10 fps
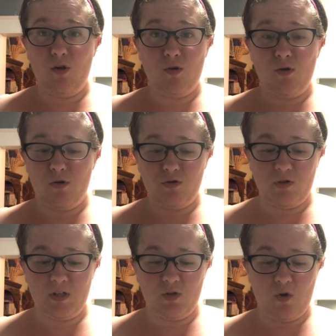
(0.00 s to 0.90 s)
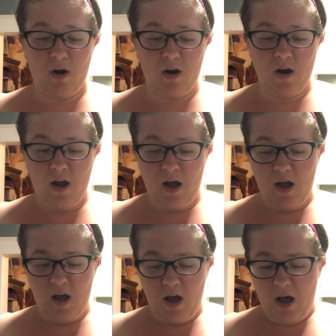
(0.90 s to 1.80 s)
local grocery store.
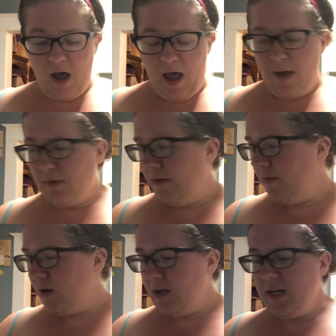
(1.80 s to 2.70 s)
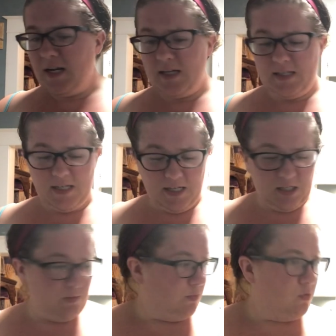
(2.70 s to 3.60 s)
I believe I'm gonna need a
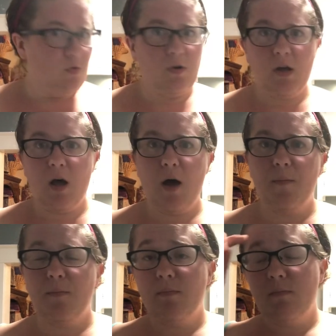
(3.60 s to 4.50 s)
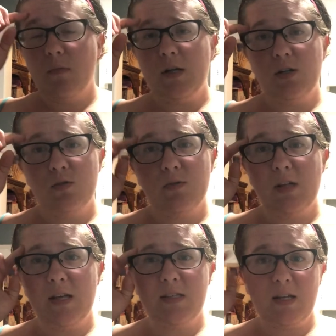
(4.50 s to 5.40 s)
teaspoon. Um, I just
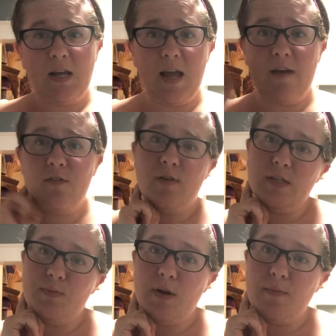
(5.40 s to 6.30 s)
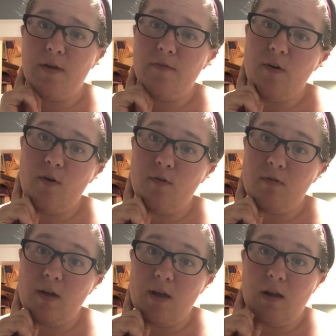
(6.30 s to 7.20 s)
realized that I have the recipe on my
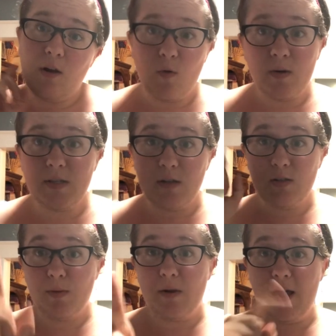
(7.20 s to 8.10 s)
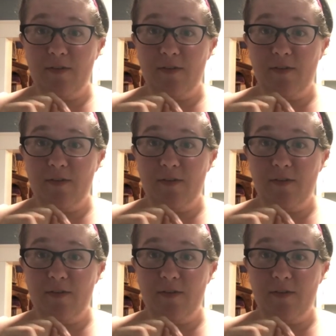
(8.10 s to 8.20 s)
phone and nowhere else. I'm gonna